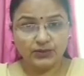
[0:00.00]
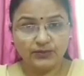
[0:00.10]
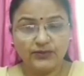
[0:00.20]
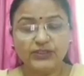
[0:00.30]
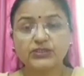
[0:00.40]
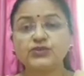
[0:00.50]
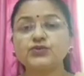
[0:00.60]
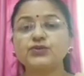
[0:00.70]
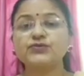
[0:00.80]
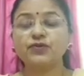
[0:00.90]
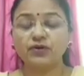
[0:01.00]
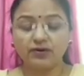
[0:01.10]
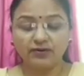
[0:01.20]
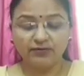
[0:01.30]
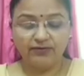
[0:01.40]
which is used for
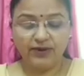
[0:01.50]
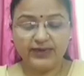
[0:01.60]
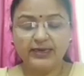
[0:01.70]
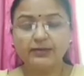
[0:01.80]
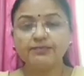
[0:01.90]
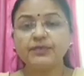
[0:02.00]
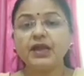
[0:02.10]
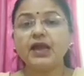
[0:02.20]
flying,